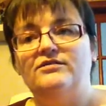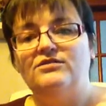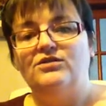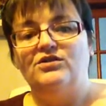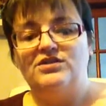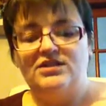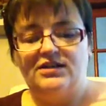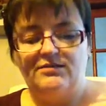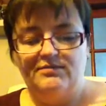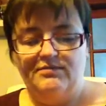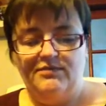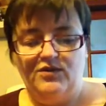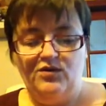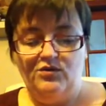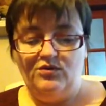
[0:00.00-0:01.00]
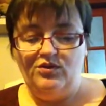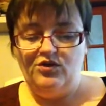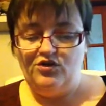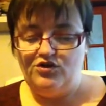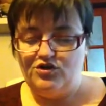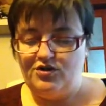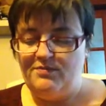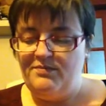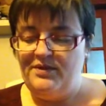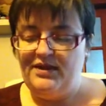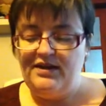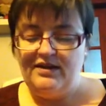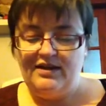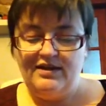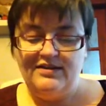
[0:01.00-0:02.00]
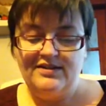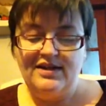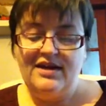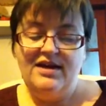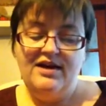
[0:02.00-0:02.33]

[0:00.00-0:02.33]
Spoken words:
lots of, you know, huge company things.